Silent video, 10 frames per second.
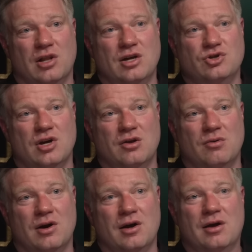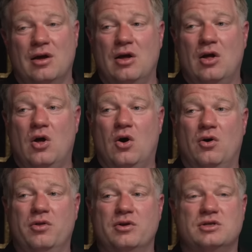in late January,
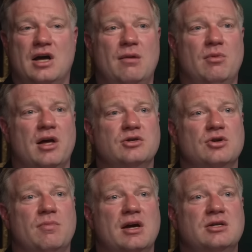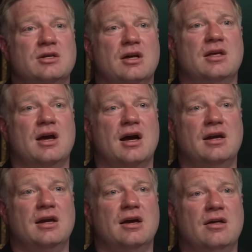all those timelines are based on the
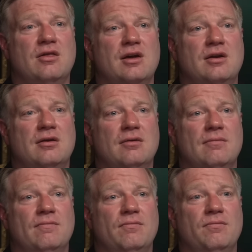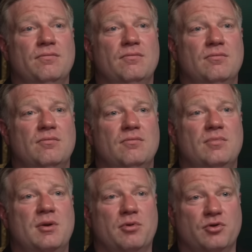idea that
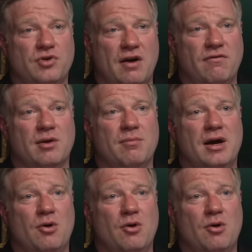people are traveling by